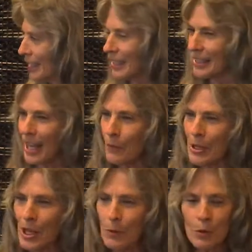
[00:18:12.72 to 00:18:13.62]
That way
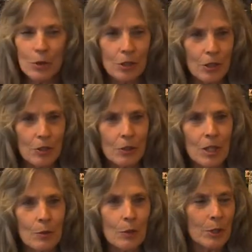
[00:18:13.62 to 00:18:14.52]
they won't judge you, they
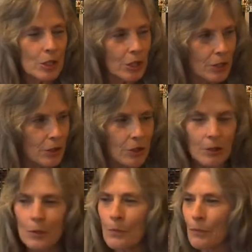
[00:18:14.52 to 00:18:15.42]
won't reject
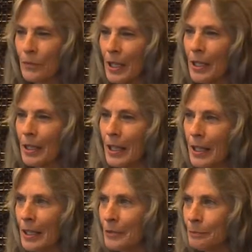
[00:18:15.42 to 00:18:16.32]
you,
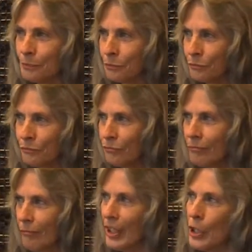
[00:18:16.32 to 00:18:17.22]
and
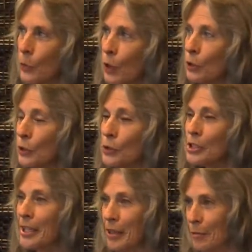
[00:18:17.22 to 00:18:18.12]
you won't lose
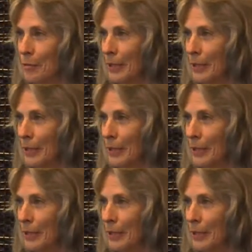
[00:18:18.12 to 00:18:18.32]
them.